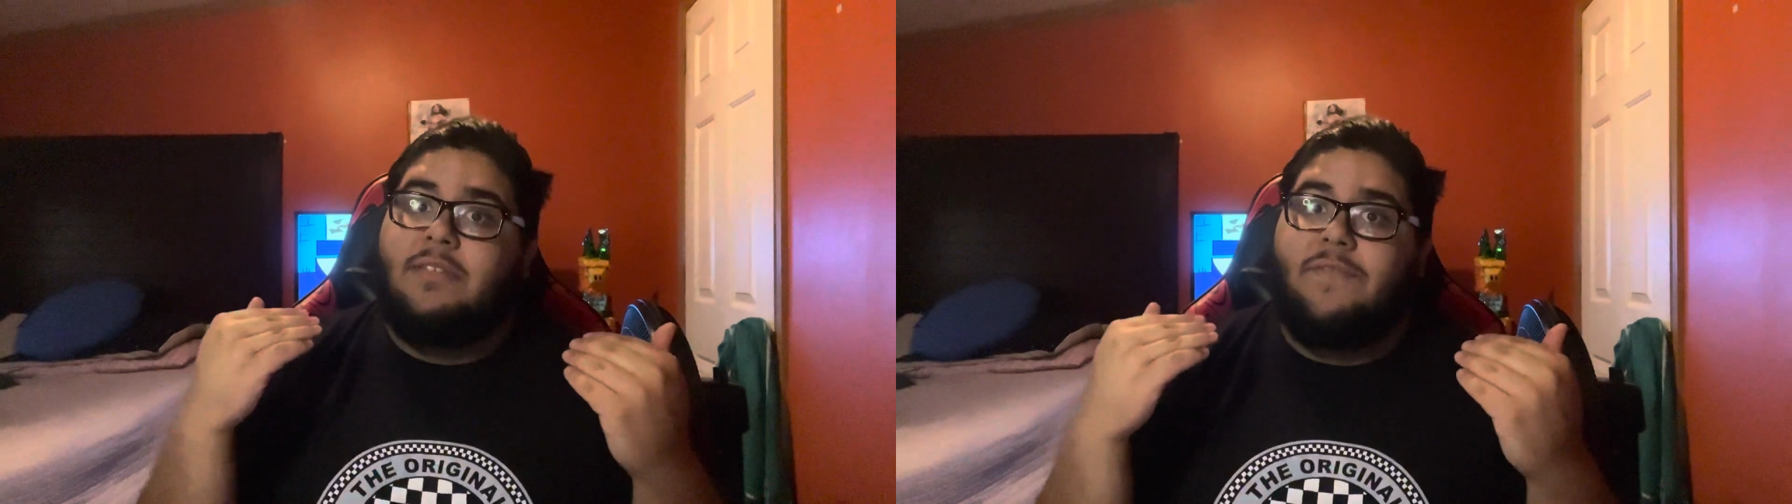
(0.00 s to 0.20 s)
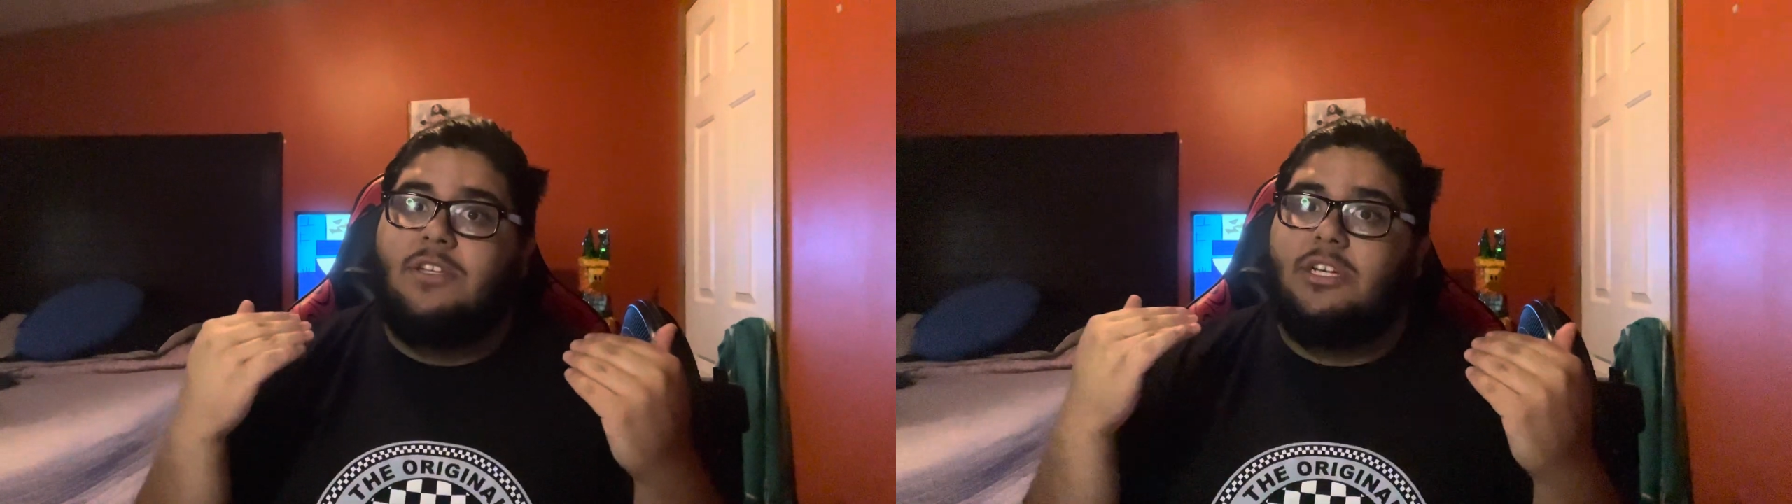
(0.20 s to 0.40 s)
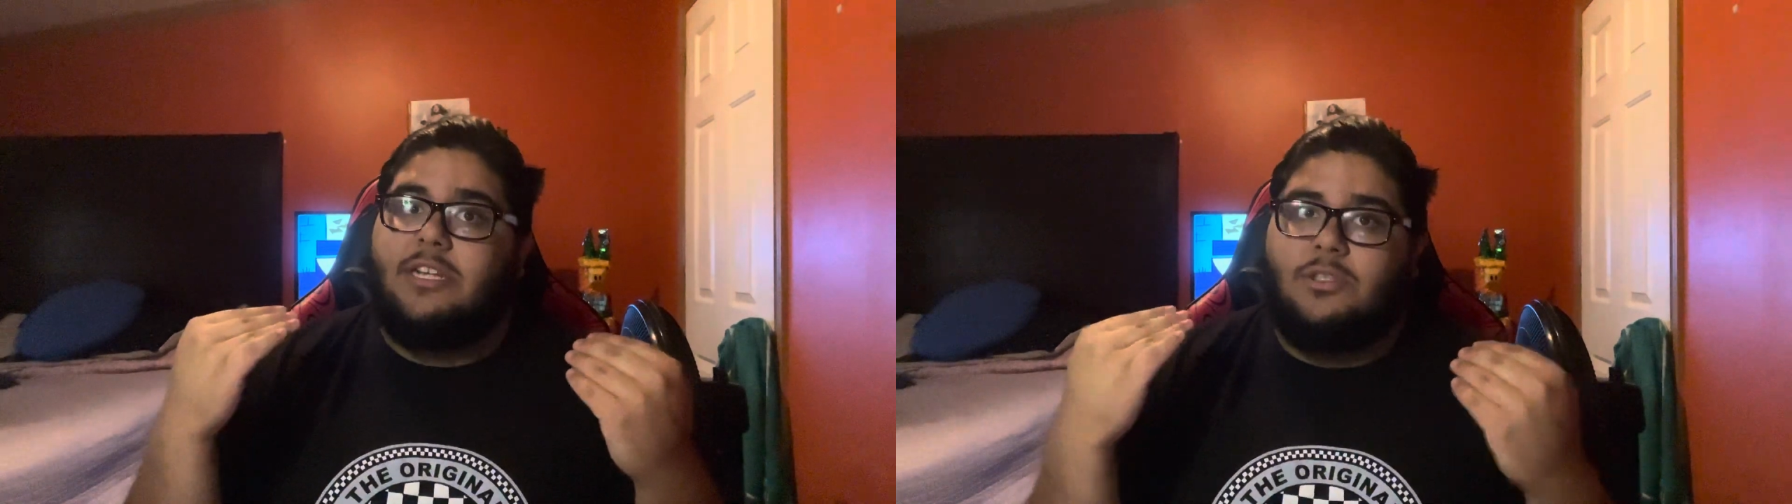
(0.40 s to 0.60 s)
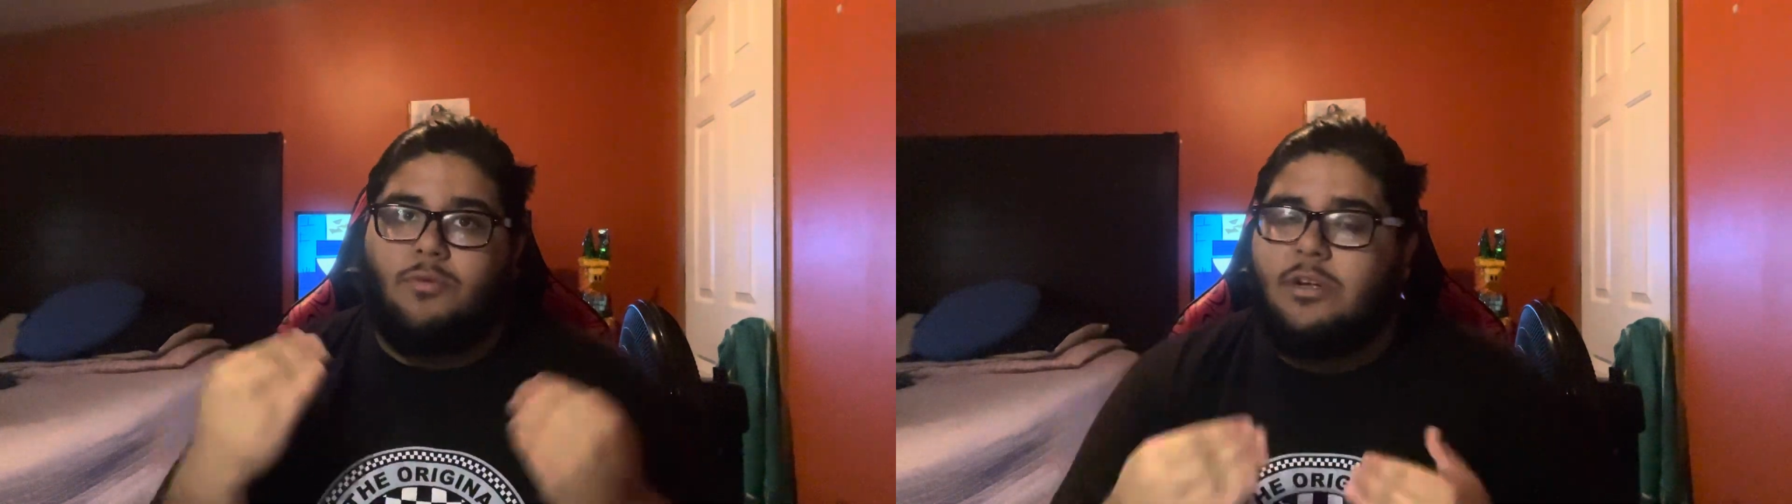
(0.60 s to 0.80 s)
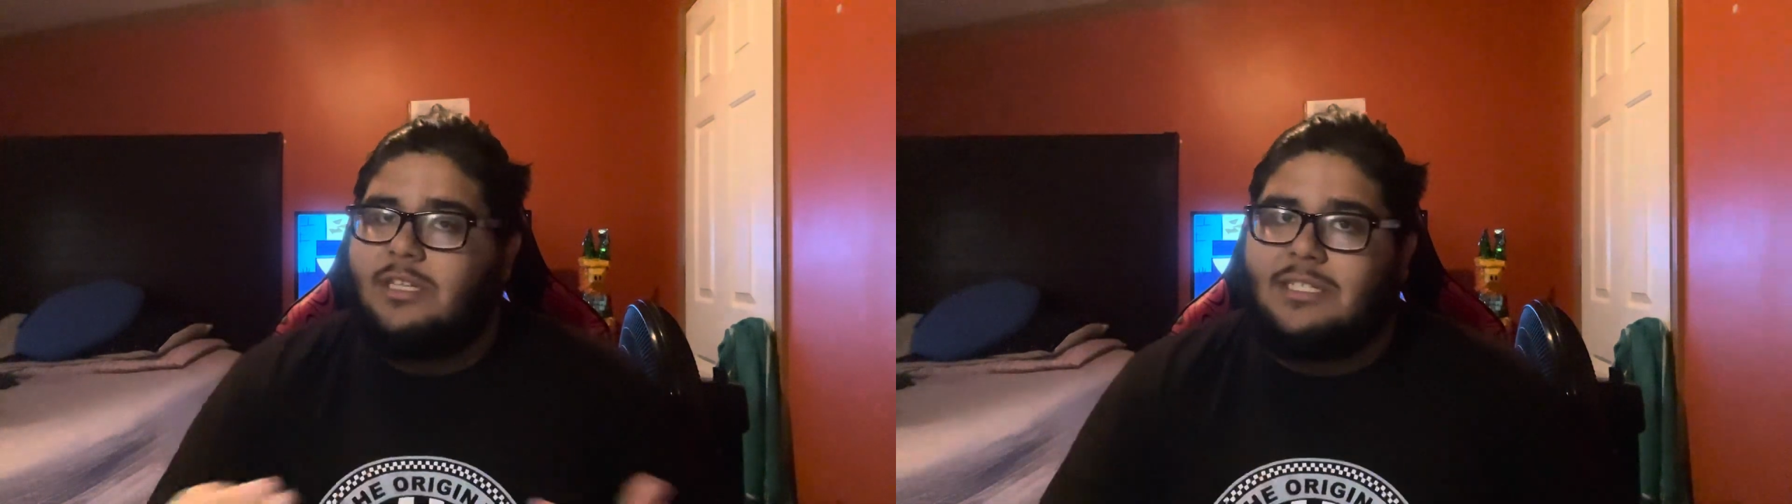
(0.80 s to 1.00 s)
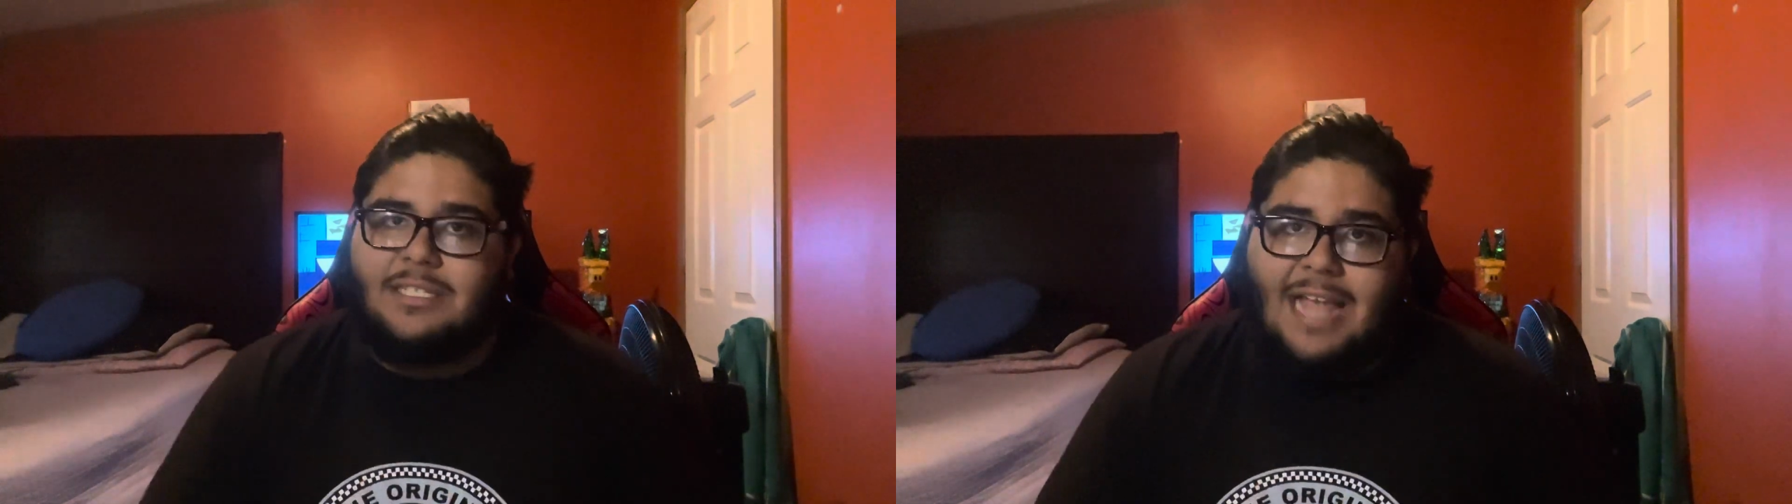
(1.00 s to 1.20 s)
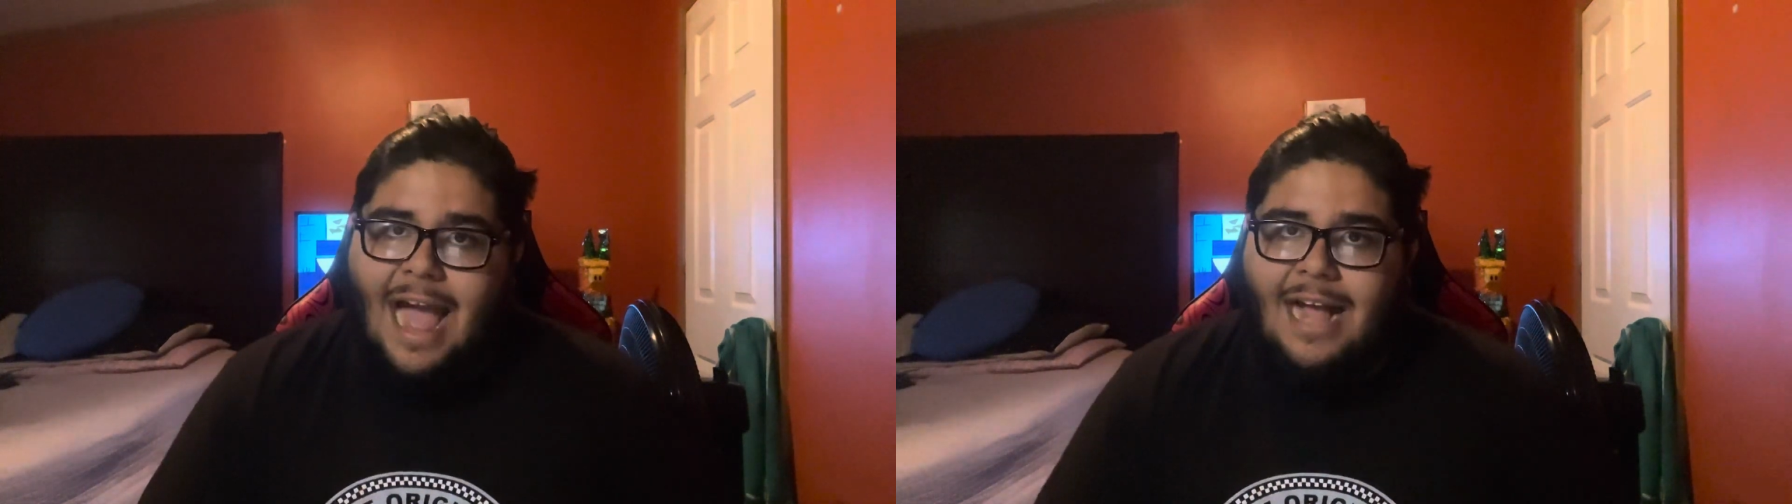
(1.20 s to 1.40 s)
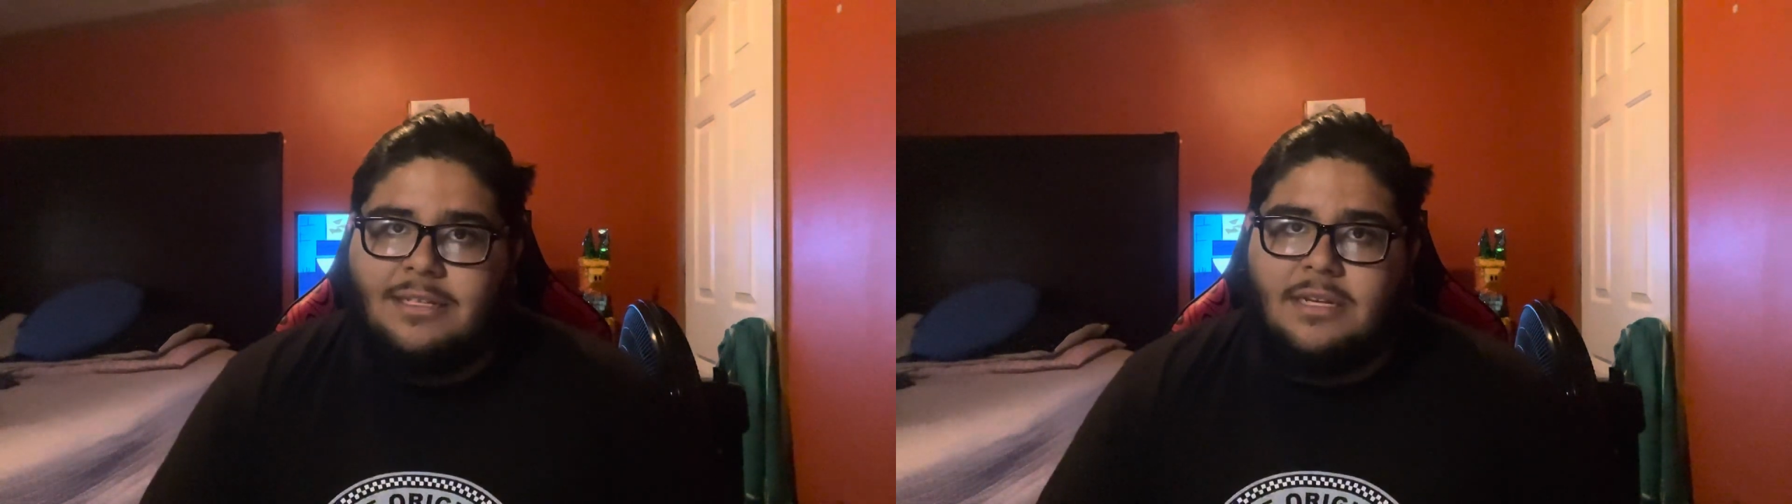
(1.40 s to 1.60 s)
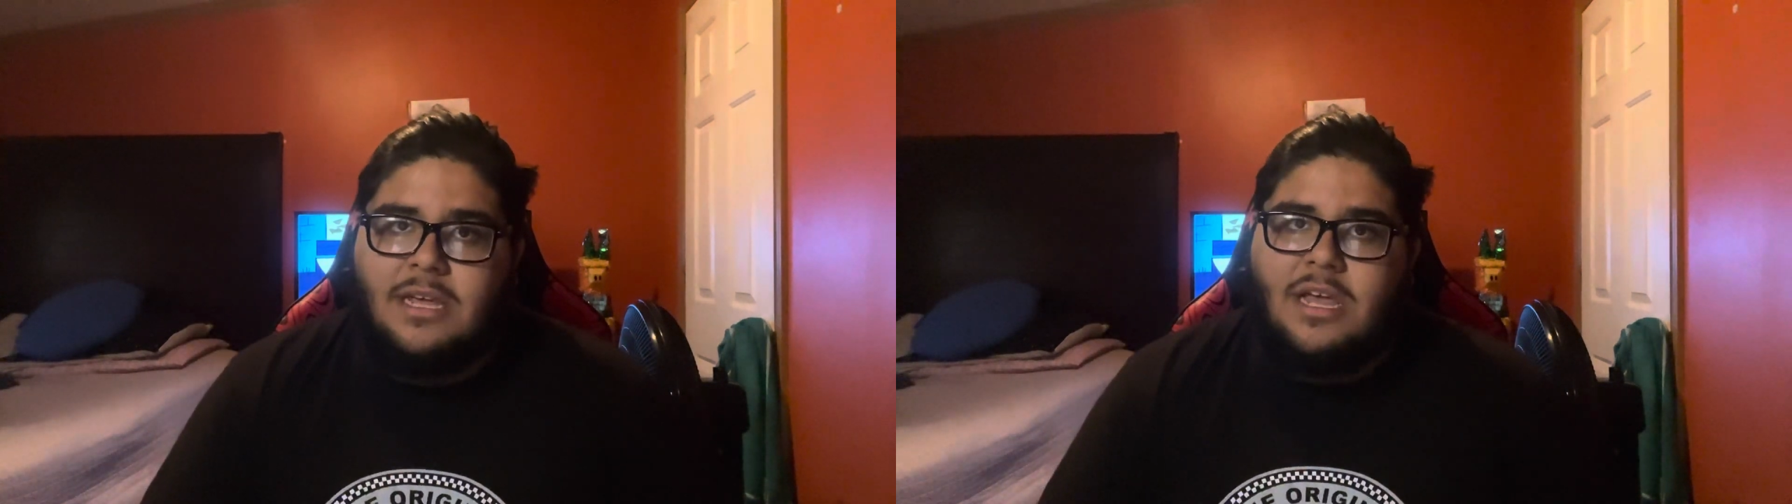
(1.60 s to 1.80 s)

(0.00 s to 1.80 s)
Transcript: division is really stacked.